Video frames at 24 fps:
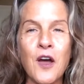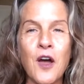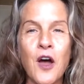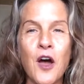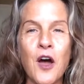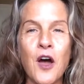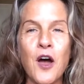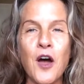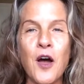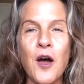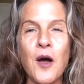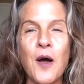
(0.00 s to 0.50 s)

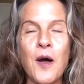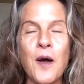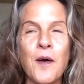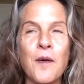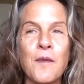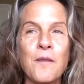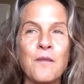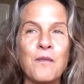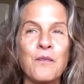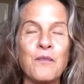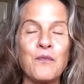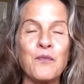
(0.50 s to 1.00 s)

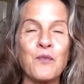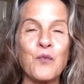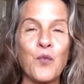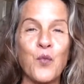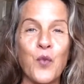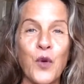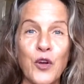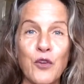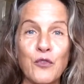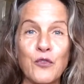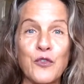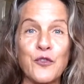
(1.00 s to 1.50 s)

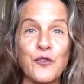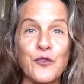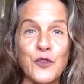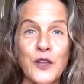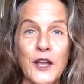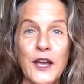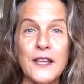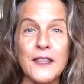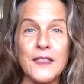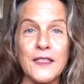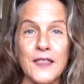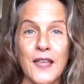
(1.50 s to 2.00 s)
will
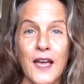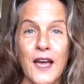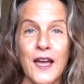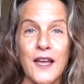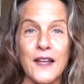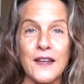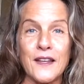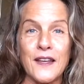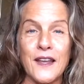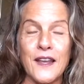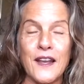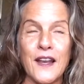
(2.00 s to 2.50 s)
reflect
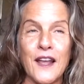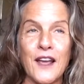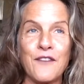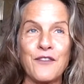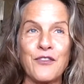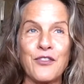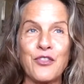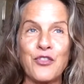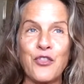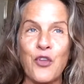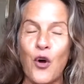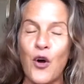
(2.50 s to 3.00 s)
that. And I
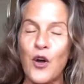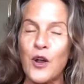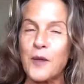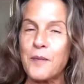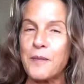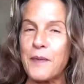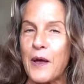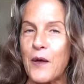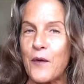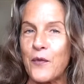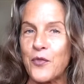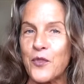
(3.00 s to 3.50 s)
thought
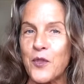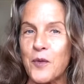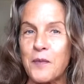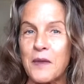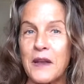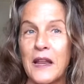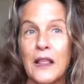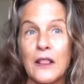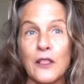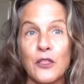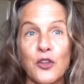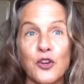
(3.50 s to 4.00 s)
about them
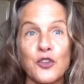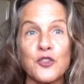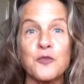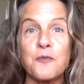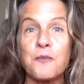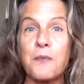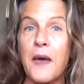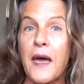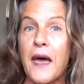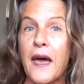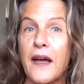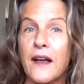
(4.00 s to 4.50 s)
and I
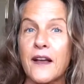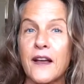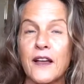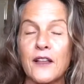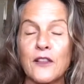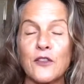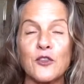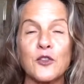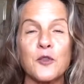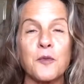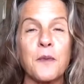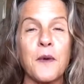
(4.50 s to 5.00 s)
looked back. I
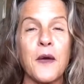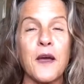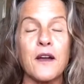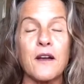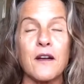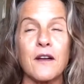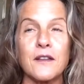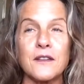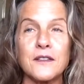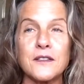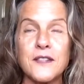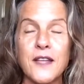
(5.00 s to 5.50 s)
looked back
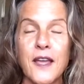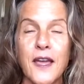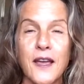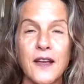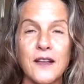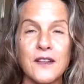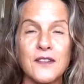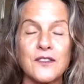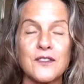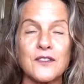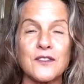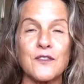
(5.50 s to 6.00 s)
on
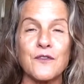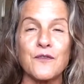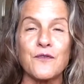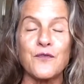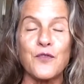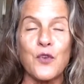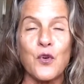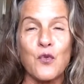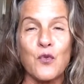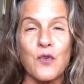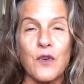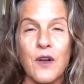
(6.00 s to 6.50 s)
texts and
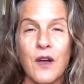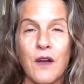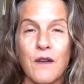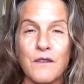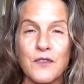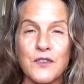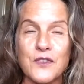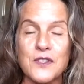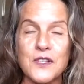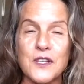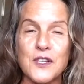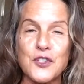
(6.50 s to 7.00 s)
phone
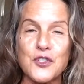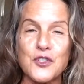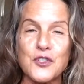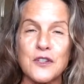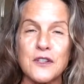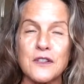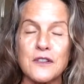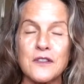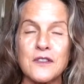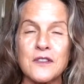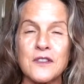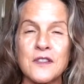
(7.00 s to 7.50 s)

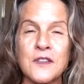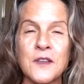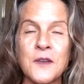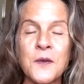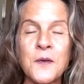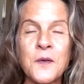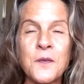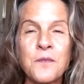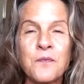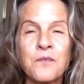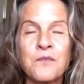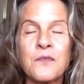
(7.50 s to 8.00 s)
conversations.
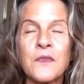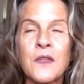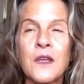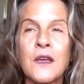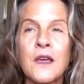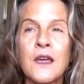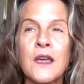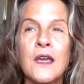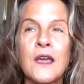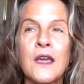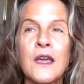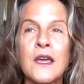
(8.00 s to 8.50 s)

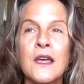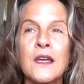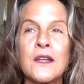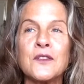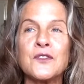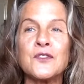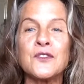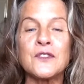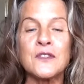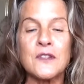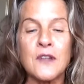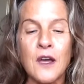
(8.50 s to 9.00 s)

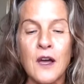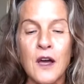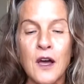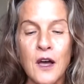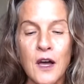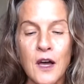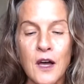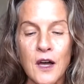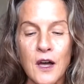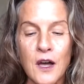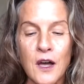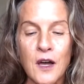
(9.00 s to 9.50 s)
And
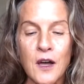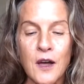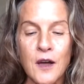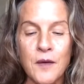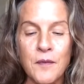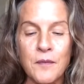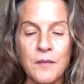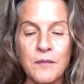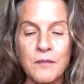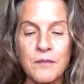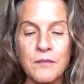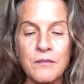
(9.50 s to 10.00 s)

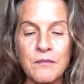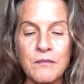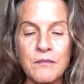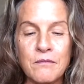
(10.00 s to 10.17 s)
I